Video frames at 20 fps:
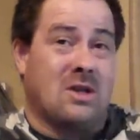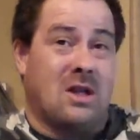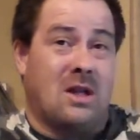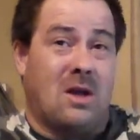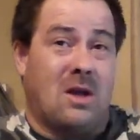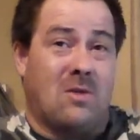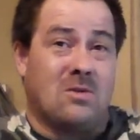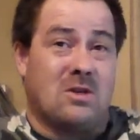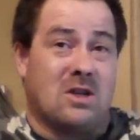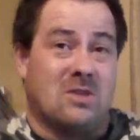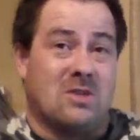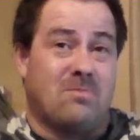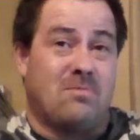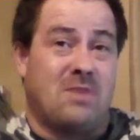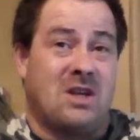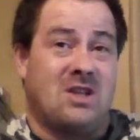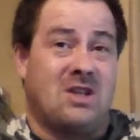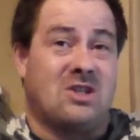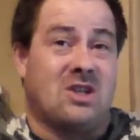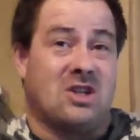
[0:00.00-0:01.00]
and that was a
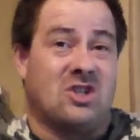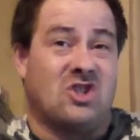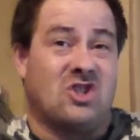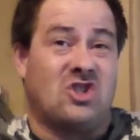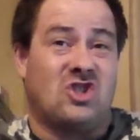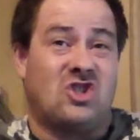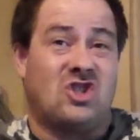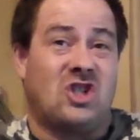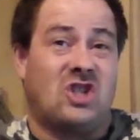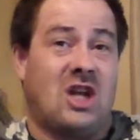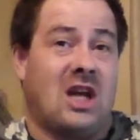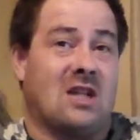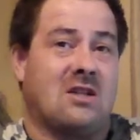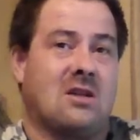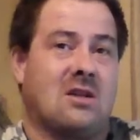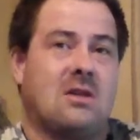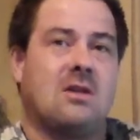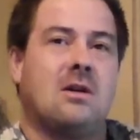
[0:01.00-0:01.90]
piece of shit.